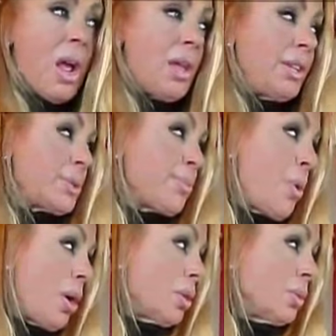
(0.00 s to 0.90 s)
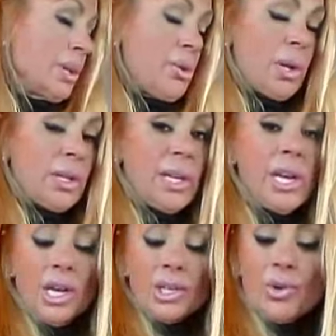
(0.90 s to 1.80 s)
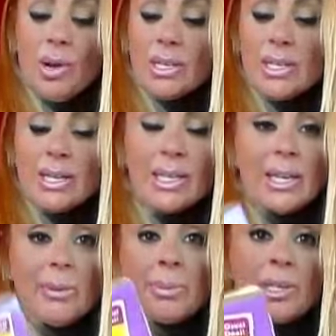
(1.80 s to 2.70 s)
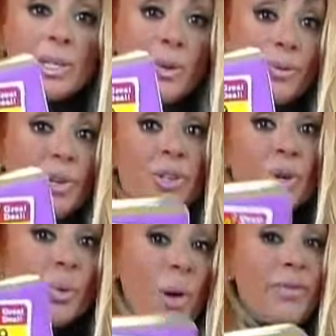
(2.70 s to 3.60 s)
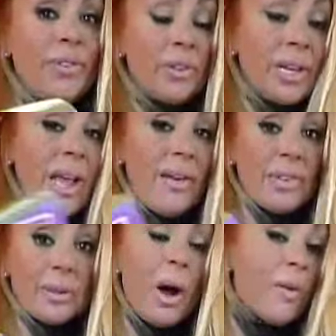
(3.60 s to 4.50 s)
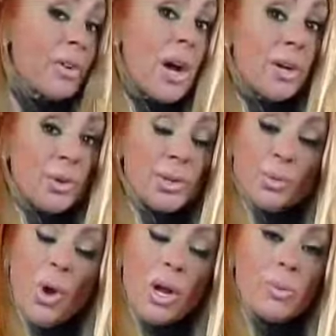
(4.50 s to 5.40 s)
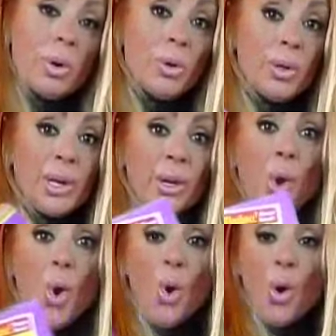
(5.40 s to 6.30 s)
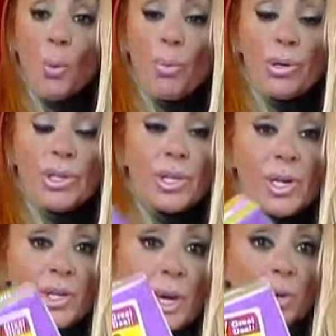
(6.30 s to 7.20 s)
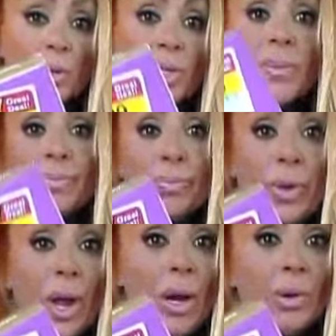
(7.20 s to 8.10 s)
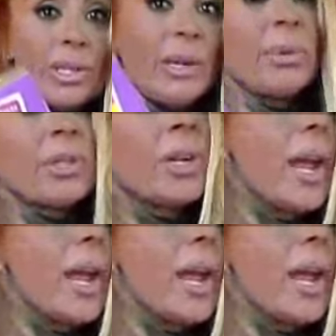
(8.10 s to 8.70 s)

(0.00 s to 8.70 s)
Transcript: and they spoil really quickly. So I just like to keep this in the freezer when I feel like having some avocado or some guacamole or put this on toast. I always keep this on